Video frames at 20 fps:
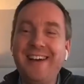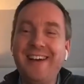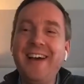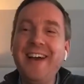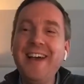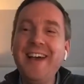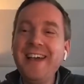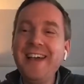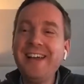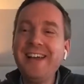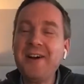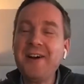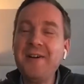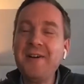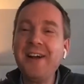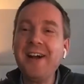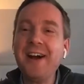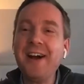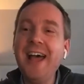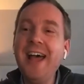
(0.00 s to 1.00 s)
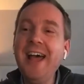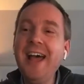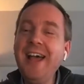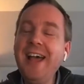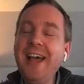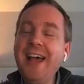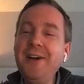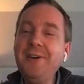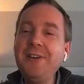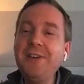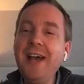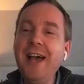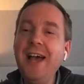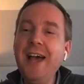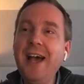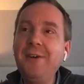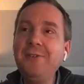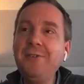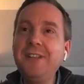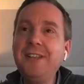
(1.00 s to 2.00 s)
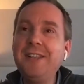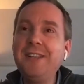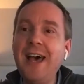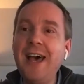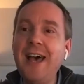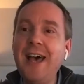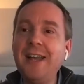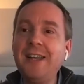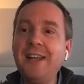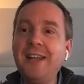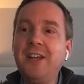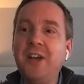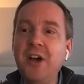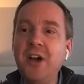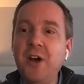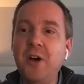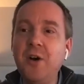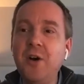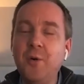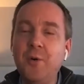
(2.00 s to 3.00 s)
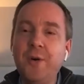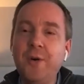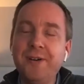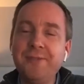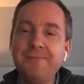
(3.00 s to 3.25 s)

going on. How did that go?